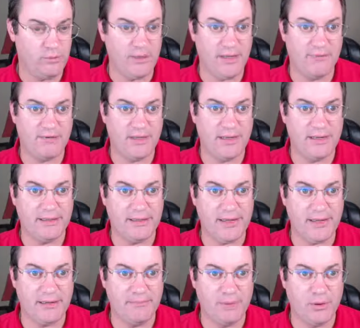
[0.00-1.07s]
may have to edit
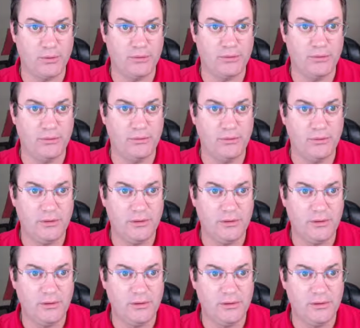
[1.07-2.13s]
that in post.
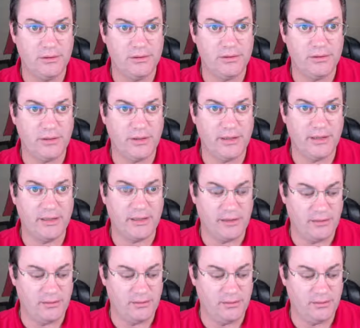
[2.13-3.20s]
Let's try that
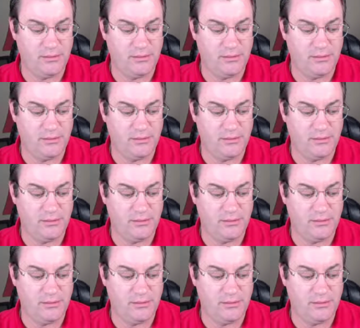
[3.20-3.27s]
again.